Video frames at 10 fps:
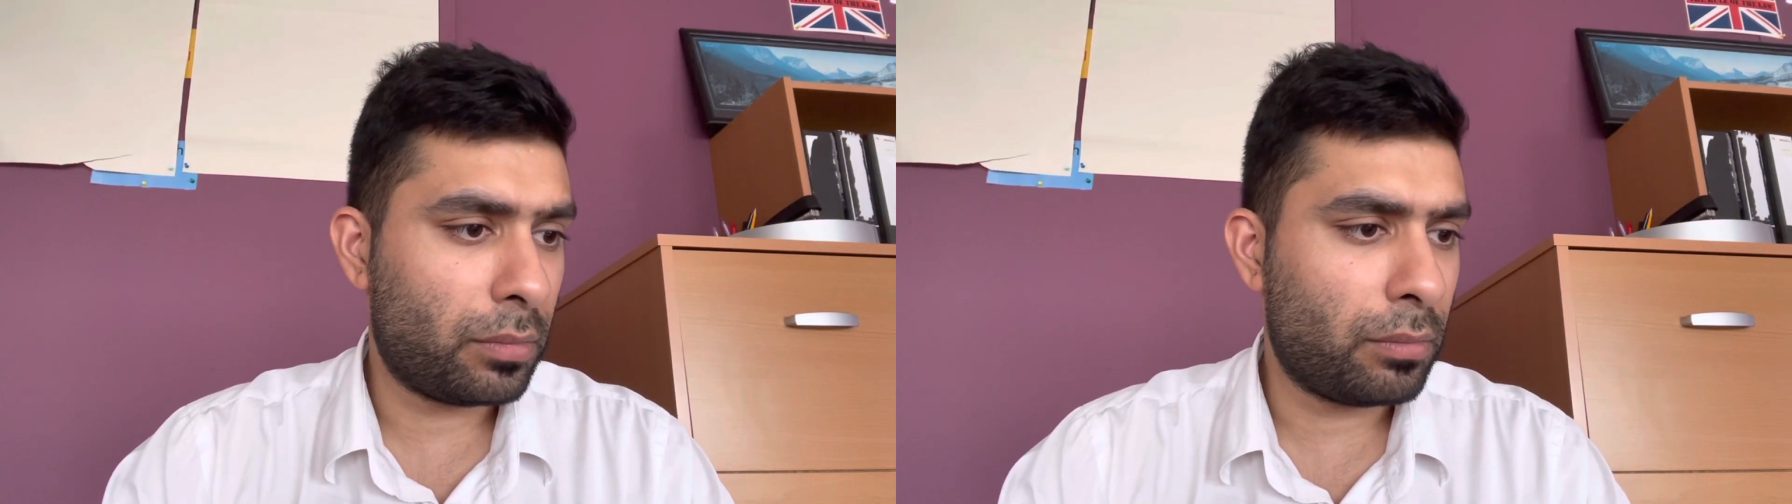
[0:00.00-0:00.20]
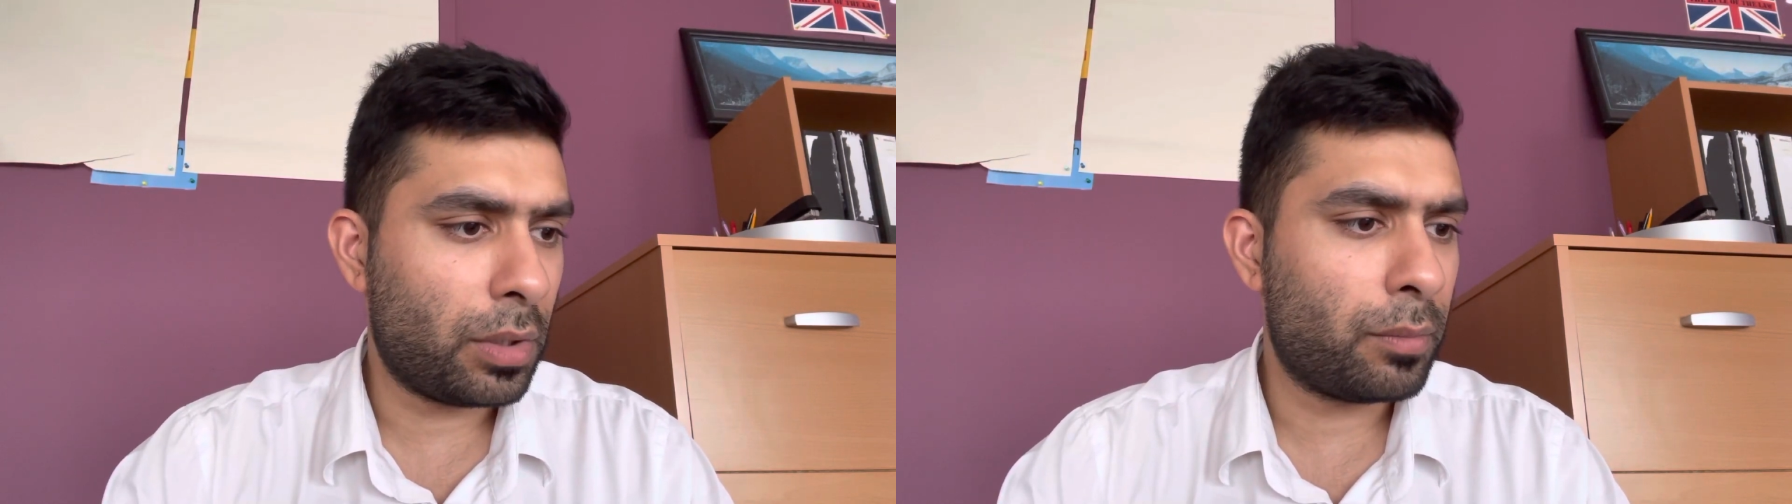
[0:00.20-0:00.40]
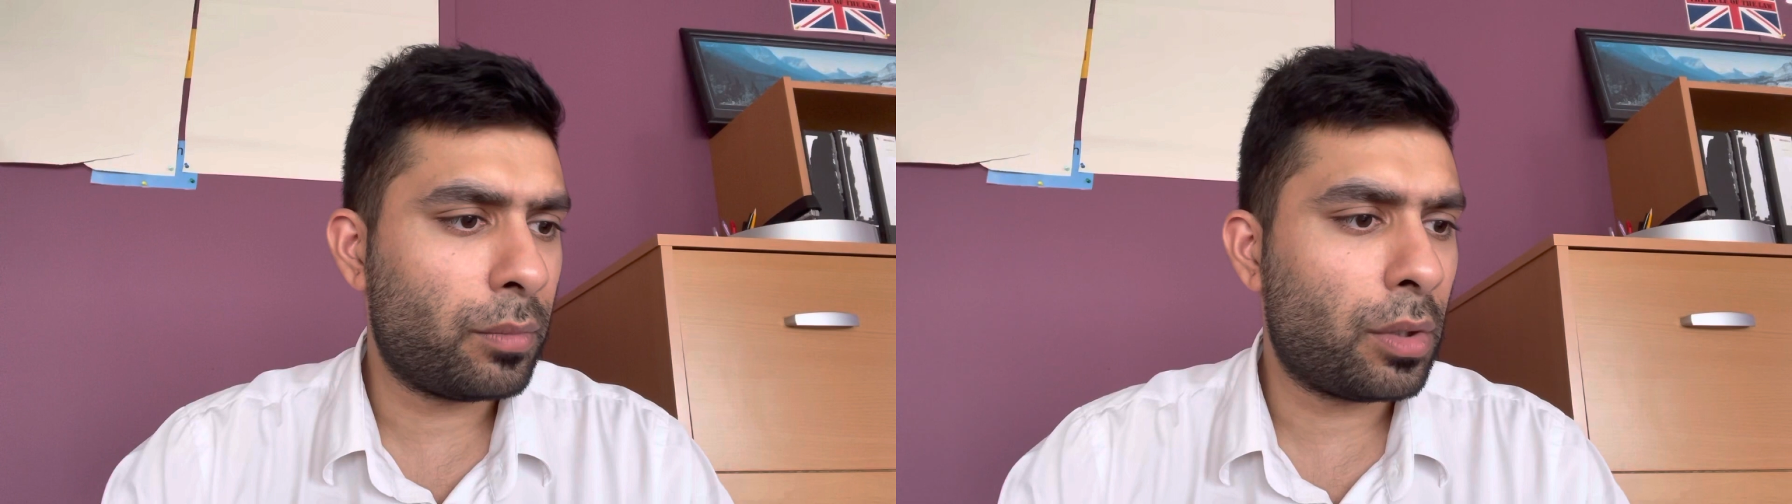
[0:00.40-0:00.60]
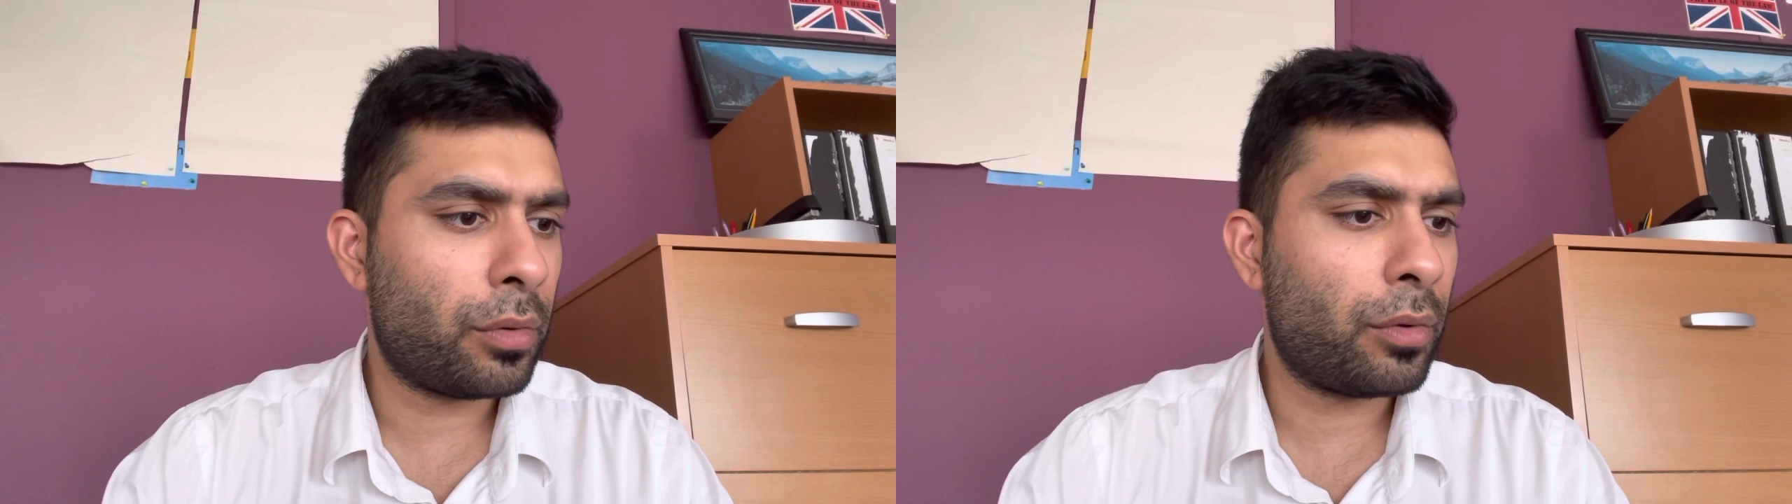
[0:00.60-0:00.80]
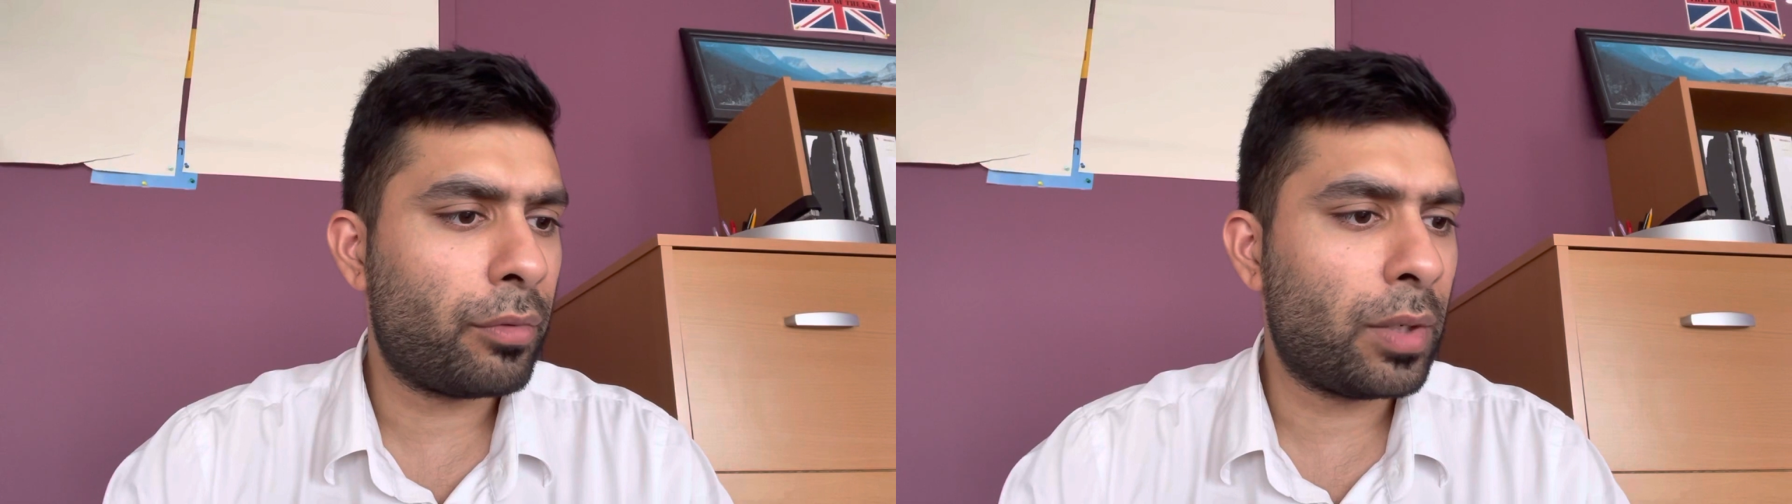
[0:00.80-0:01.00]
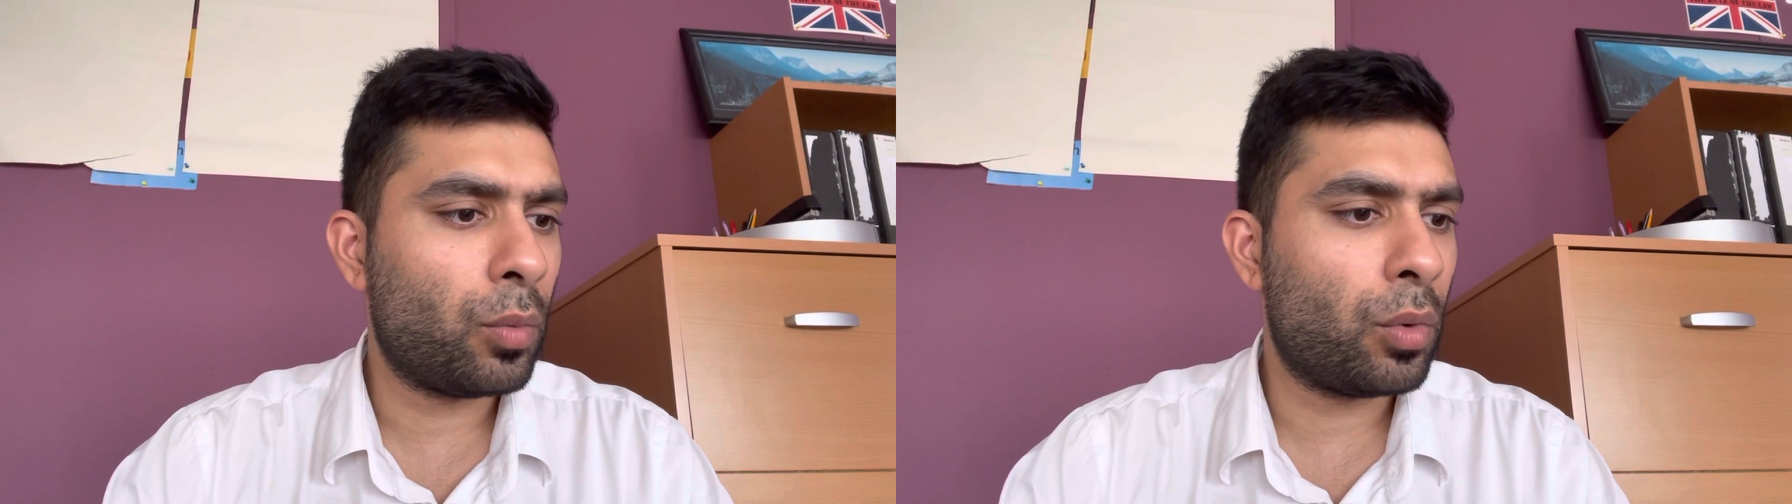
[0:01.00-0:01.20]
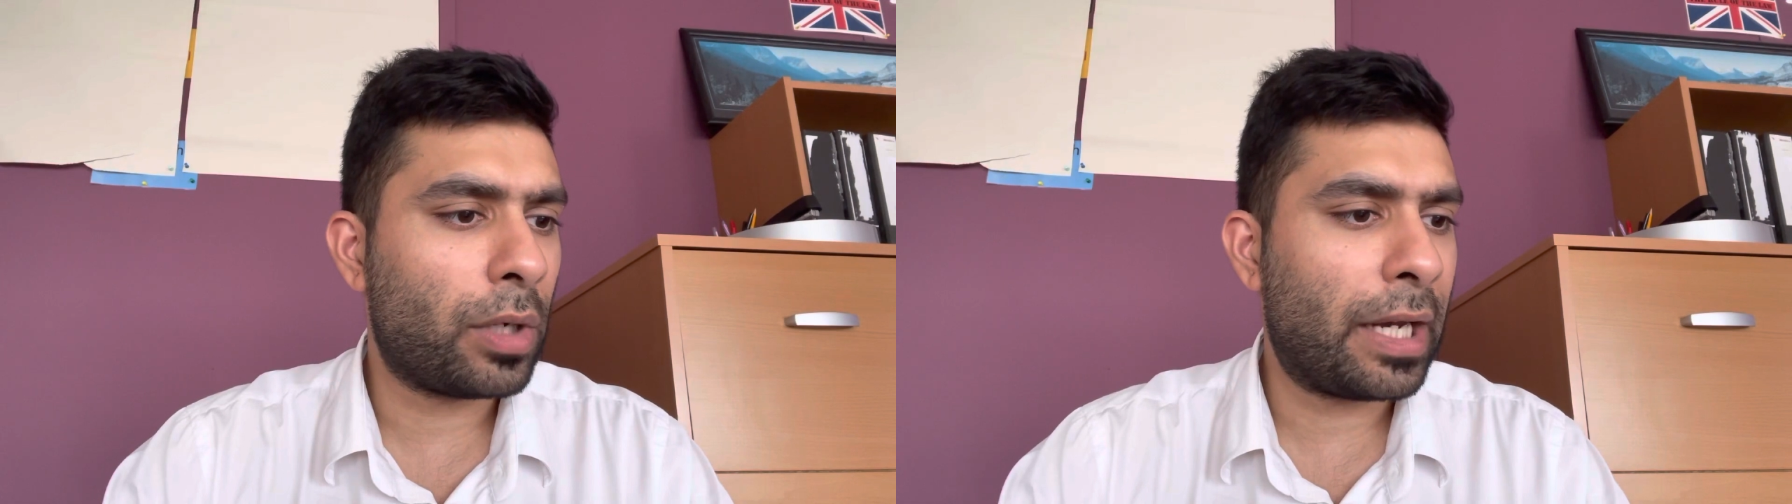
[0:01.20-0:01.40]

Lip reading: on the ring walk,